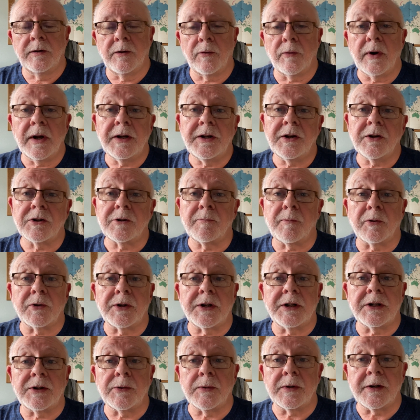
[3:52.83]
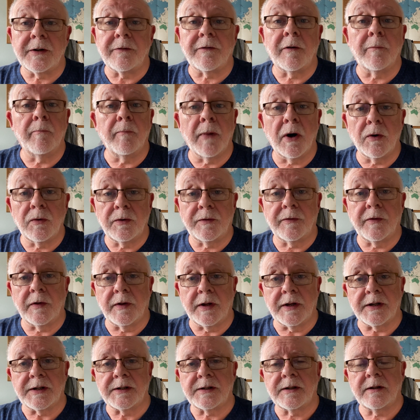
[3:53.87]
The radio is put into a different mode
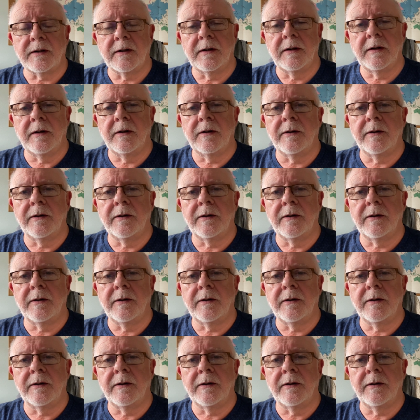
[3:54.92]
for this,